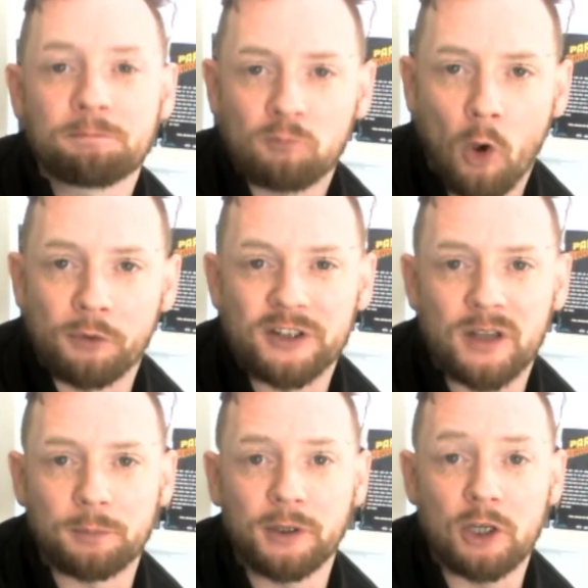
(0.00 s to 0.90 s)
of the
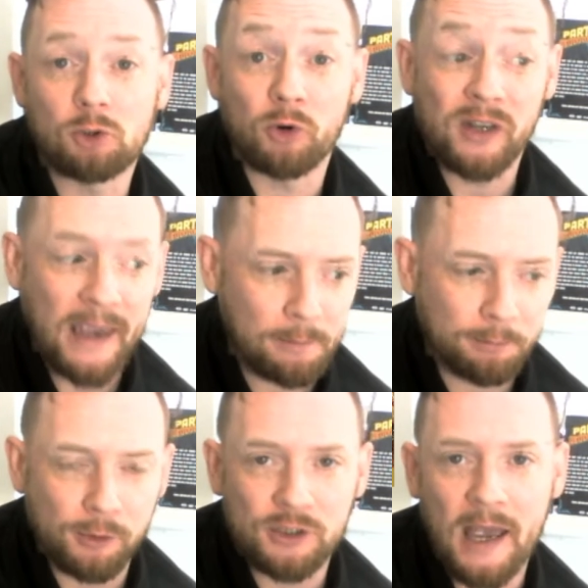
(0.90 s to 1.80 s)
stipulation where he can't
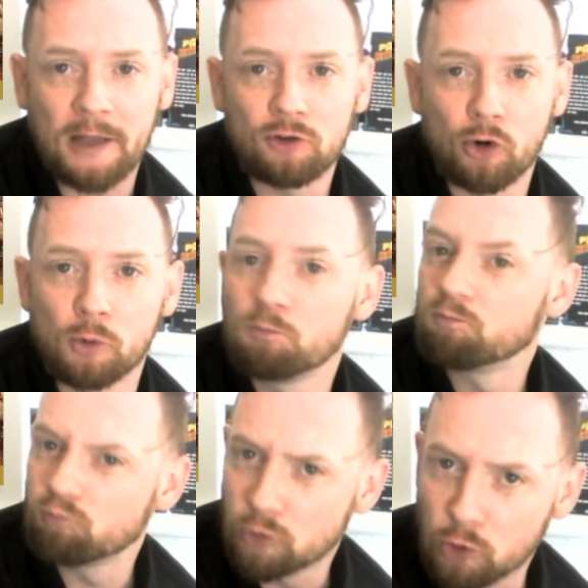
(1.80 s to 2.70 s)
put his hands on him.
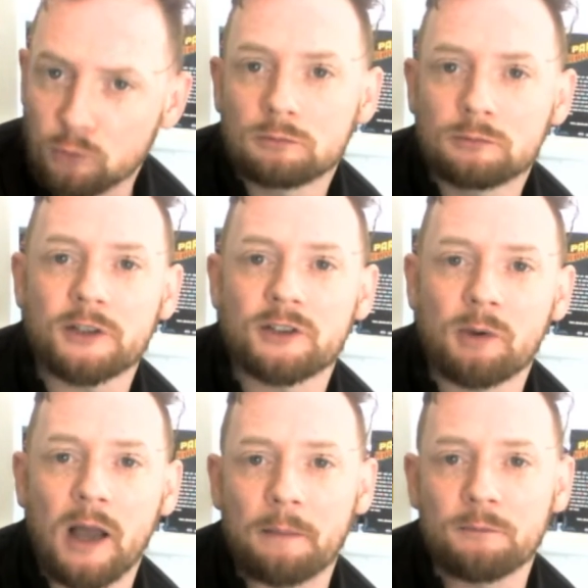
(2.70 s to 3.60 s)
So let's see
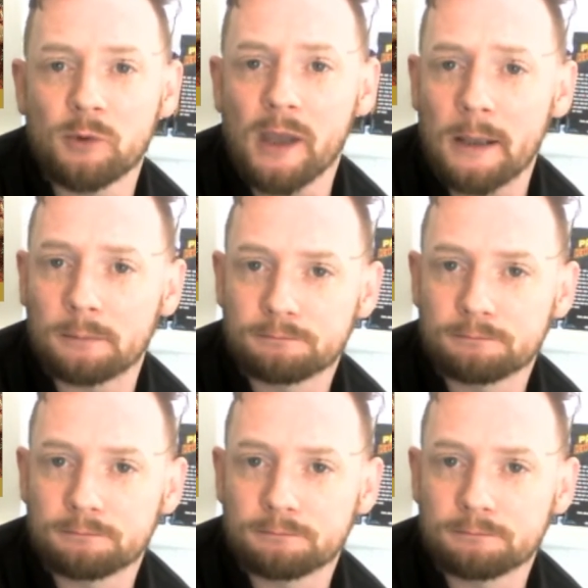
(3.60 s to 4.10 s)
what happens with that.